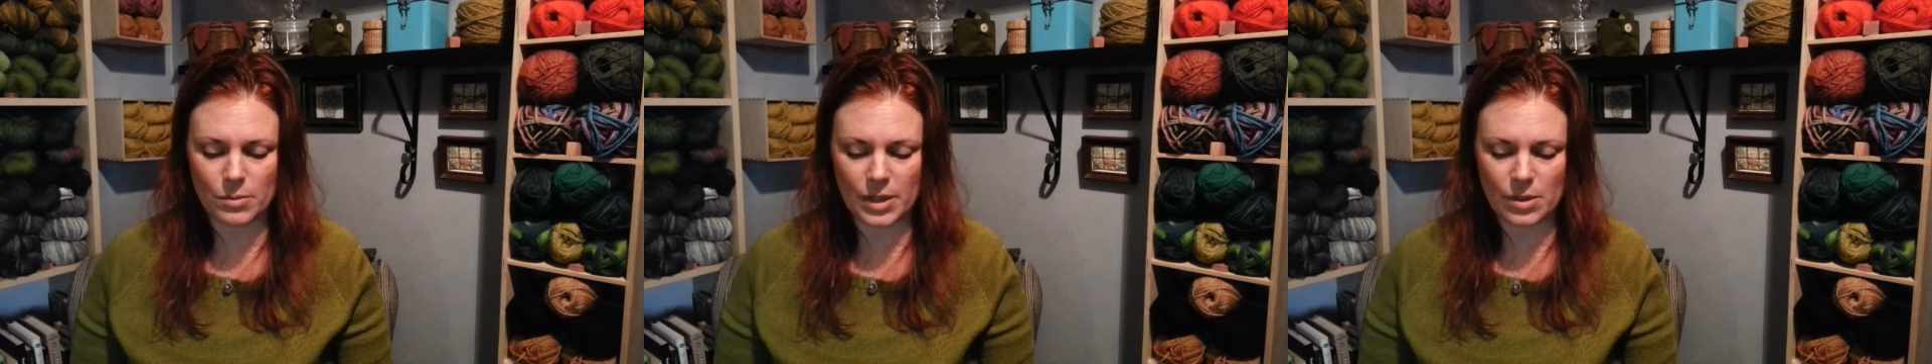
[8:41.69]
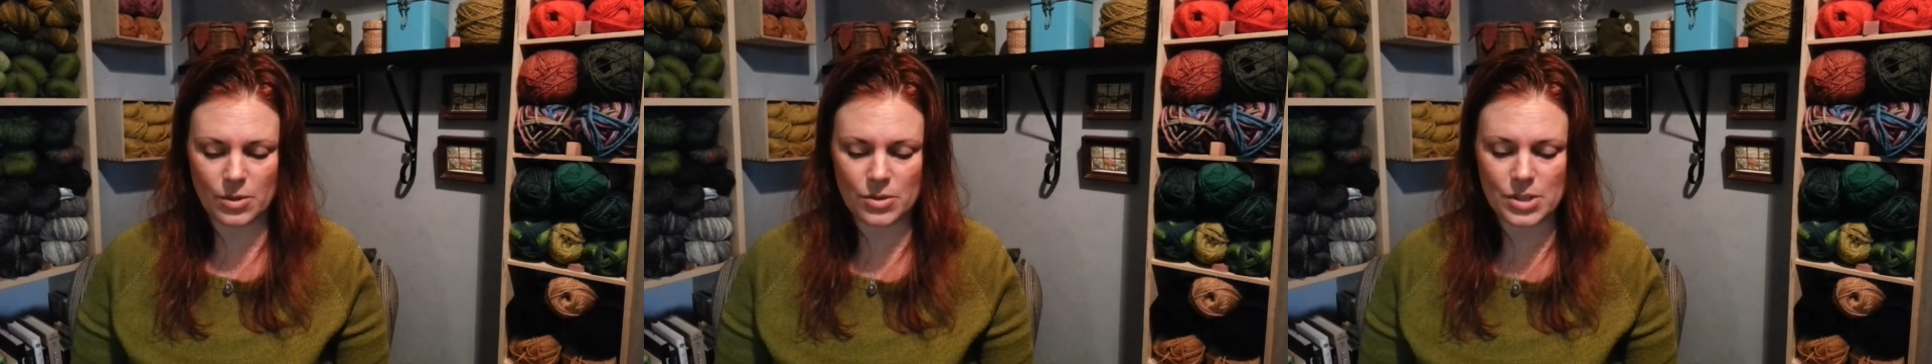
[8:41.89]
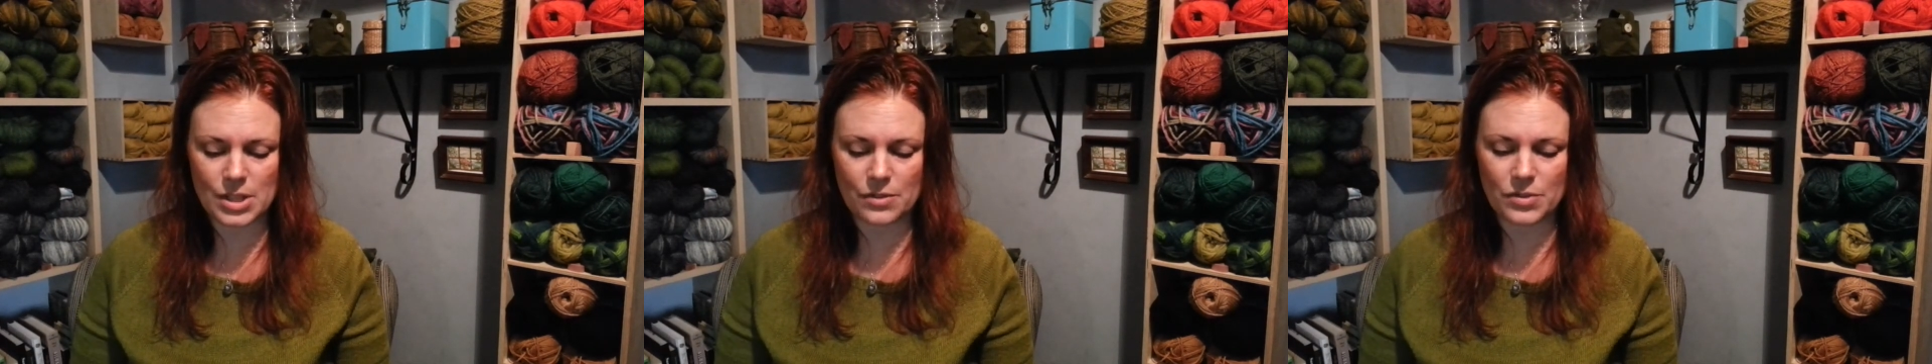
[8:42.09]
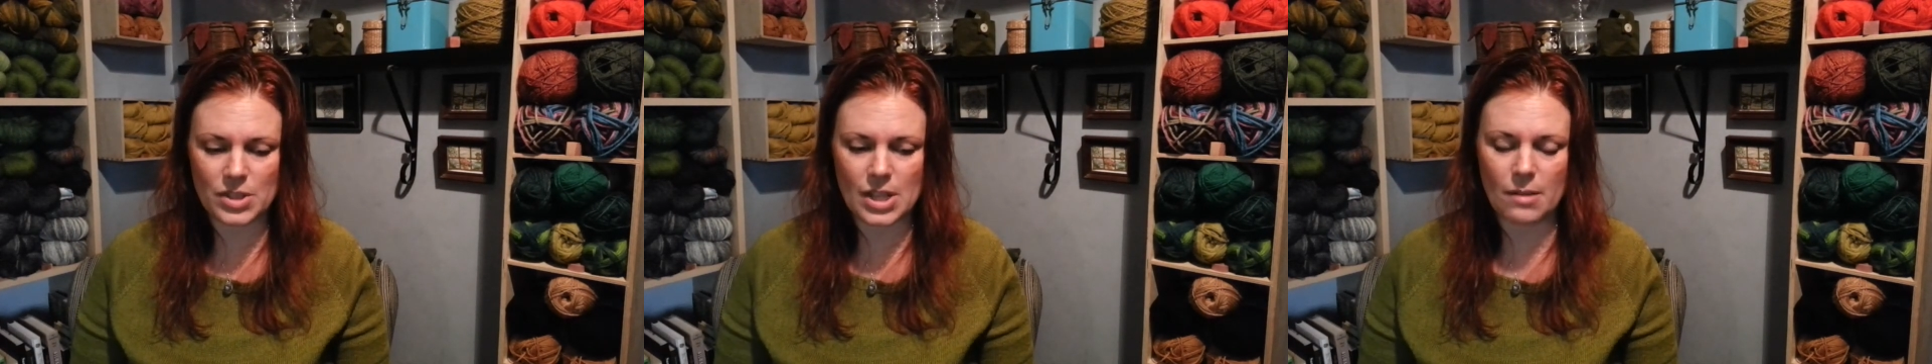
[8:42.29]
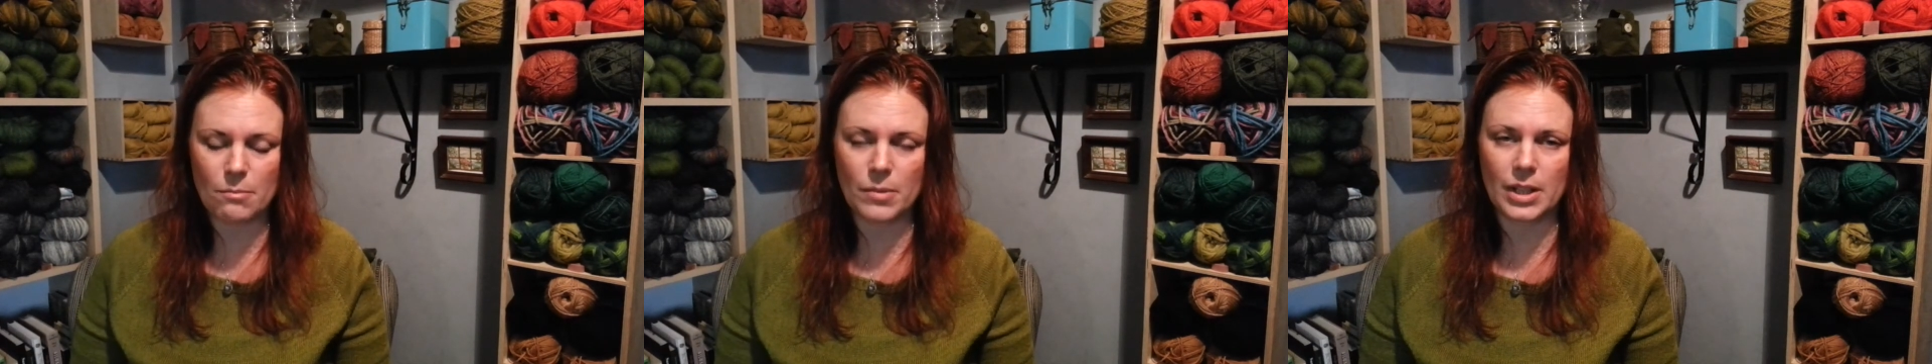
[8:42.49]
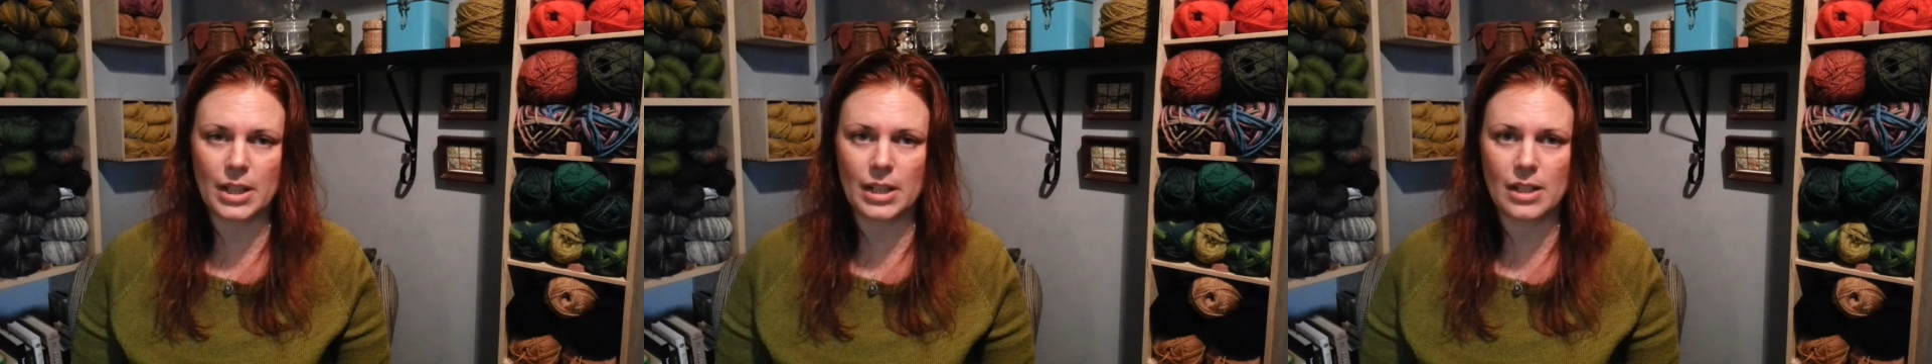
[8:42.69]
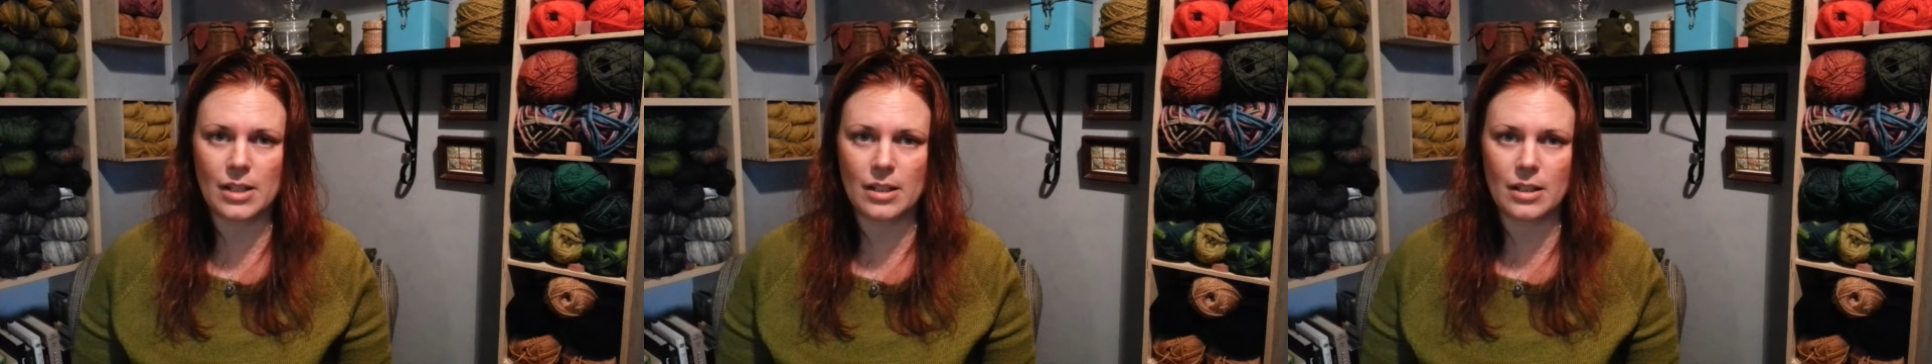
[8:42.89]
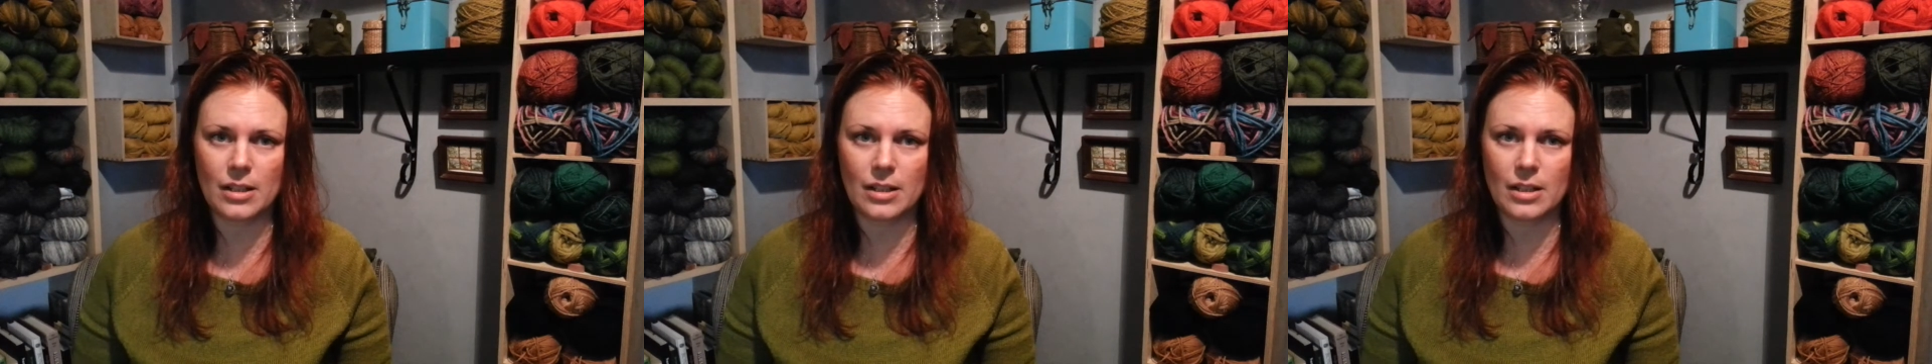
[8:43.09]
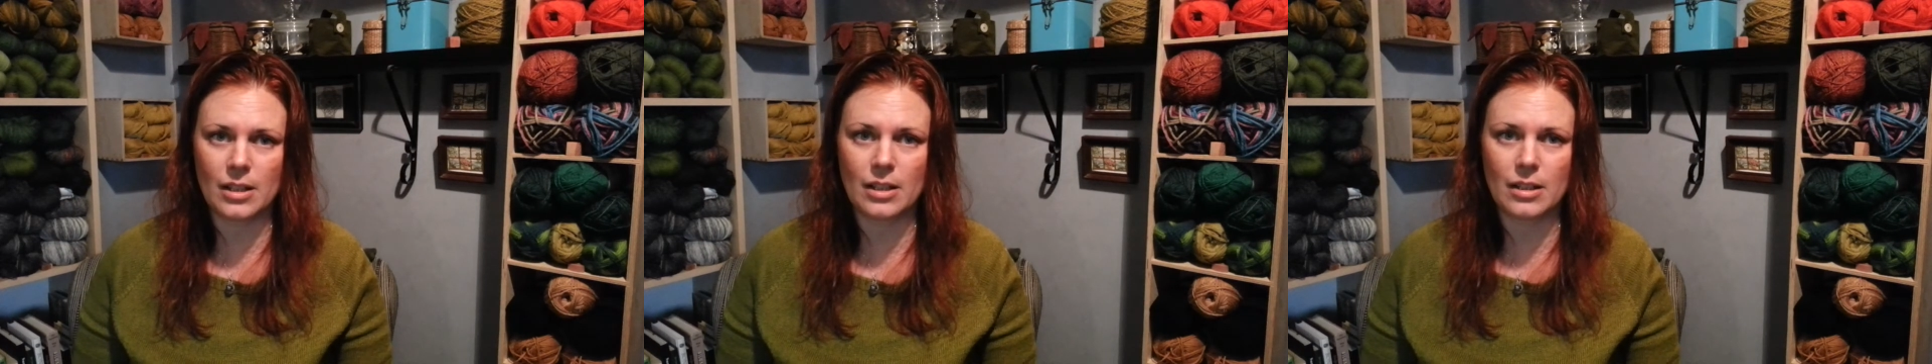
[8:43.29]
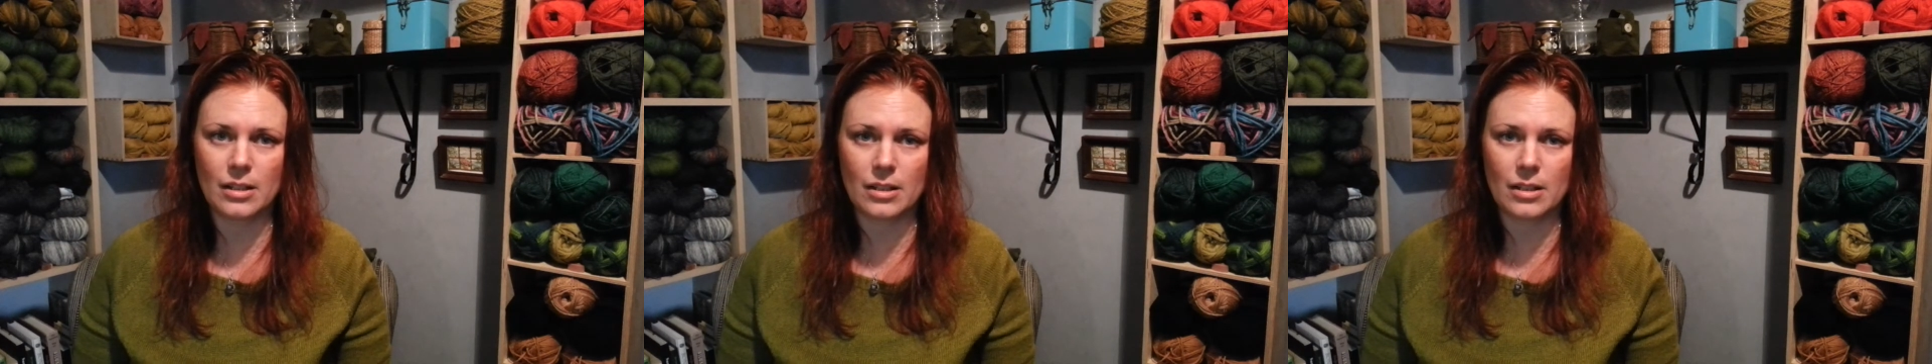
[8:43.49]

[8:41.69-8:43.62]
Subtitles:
because if somebody